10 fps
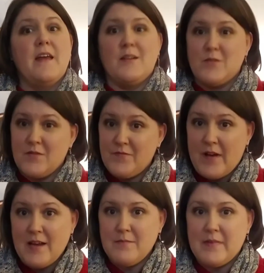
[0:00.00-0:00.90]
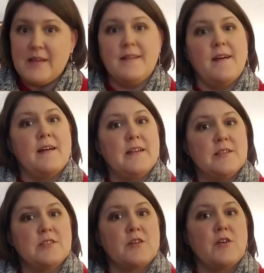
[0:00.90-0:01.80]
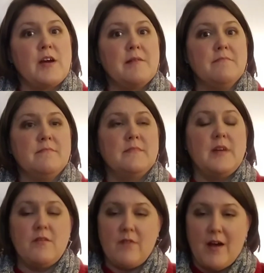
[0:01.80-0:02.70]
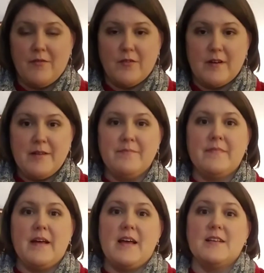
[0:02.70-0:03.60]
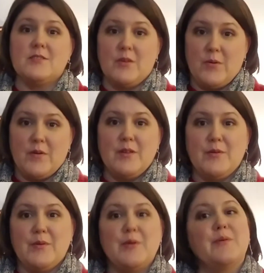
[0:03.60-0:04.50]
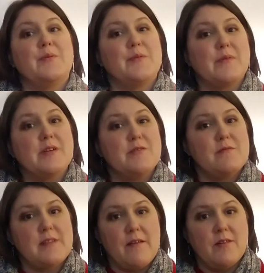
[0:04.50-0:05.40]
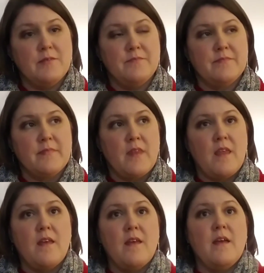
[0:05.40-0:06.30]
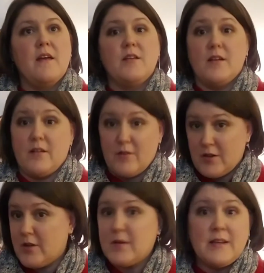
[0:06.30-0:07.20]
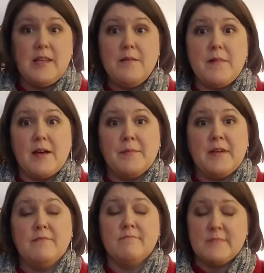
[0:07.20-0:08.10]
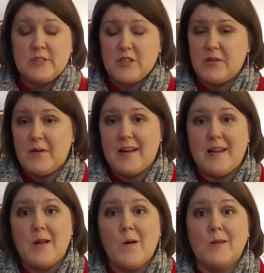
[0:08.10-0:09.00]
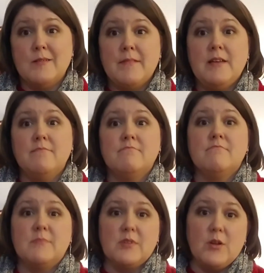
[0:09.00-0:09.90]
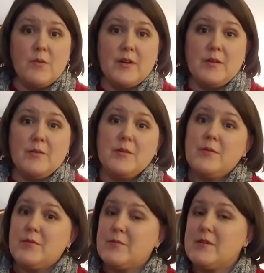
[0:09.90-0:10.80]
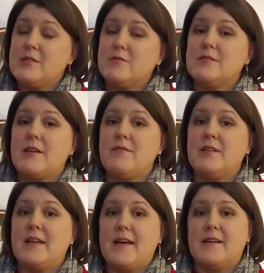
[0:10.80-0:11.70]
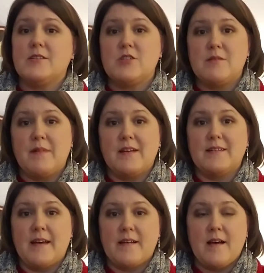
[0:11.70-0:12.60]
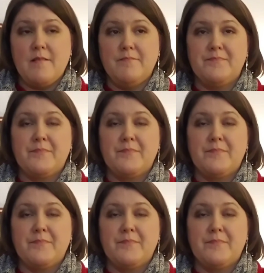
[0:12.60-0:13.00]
And you can find me on Instagram and Ravelry as LoriLulu327. Or you can email me. It's a good way to get a hold of me. LoriLulu327@gmail.com.